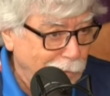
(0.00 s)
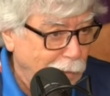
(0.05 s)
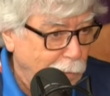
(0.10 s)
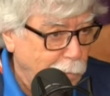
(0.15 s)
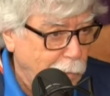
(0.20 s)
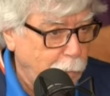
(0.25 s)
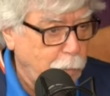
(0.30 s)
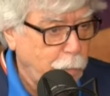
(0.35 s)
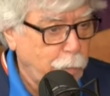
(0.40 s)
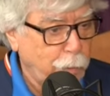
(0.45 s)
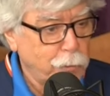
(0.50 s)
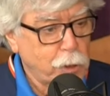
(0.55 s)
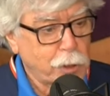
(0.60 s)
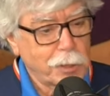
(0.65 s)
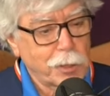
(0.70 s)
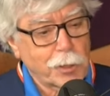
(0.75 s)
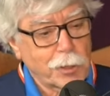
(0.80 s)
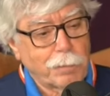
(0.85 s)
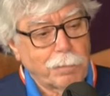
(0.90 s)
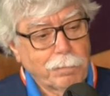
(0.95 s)
maybe
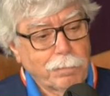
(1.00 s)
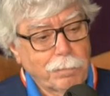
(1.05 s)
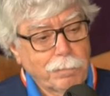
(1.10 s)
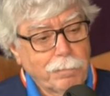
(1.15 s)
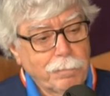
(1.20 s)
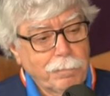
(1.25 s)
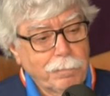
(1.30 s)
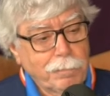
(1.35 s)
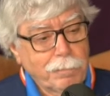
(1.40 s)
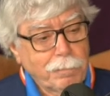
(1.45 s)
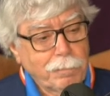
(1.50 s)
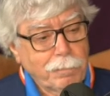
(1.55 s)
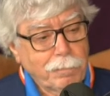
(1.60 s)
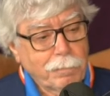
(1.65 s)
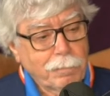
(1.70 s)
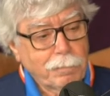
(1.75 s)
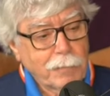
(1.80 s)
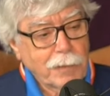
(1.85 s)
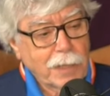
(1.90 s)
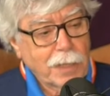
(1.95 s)
postseason.
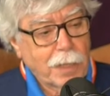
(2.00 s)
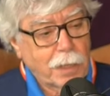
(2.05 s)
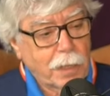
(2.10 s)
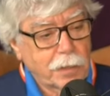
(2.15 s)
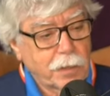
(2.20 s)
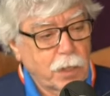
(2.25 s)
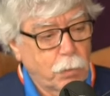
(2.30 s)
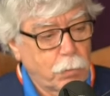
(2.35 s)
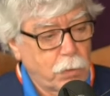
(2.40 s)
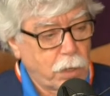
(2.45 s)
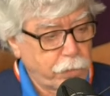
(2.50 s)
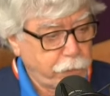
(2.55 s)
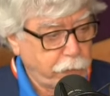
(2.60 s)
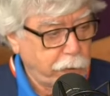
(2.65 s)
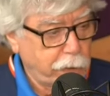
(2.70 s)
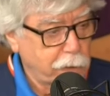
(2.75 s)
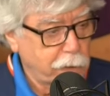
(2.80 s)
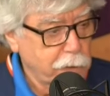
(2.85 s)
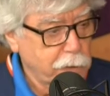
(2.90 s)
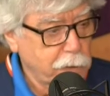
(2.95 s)
And I tell my
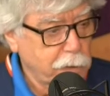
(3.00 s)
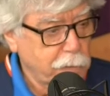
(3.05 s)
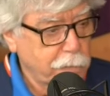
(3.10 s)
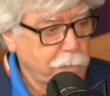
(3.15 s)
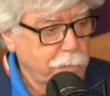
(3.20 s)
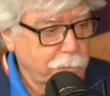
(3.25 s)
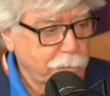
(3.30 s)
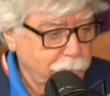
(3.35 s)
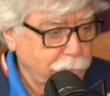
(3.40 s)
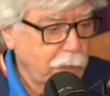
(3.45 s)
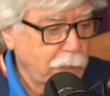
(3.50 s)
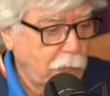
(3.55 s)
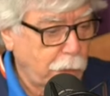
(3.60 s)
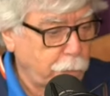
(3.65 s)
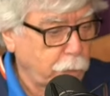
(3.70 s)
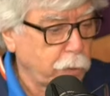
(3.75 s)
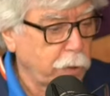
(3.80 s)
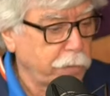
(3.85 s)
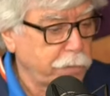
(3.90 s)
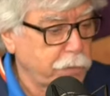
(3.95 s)
fans, I
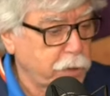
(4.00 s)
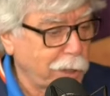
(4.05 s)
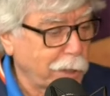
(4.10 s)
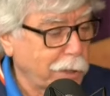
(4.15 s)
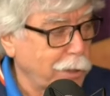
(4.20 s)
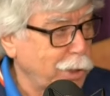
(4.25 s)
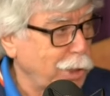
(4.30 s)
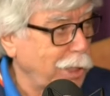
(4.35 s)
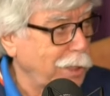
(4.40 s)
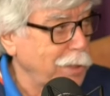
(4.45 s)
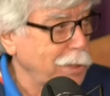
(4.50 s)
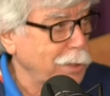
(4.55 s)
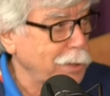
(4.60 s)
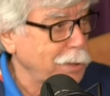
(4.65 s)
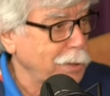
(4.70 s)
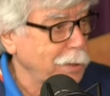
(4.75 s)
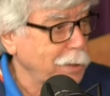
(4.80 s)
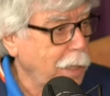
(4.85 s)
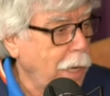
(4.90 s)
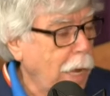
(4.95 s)
believe second
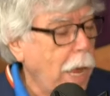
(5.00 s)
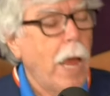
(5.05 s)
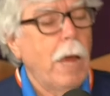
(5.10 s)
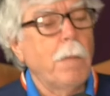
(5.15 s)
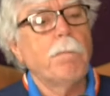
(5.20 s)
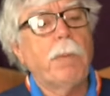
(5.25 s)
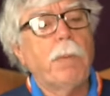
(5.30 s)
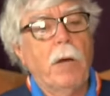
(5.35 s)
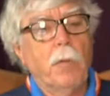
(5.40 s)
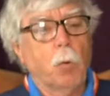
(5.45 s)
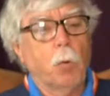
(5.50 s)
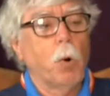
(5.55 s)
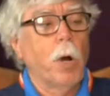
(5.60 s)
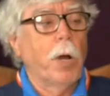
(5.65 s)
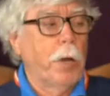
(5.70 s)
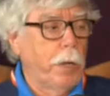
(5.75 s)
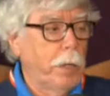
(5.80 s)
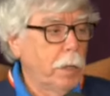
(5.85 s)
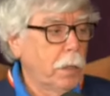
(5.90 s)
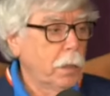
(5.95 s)
chances. And by the
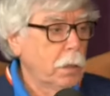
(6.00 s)
way,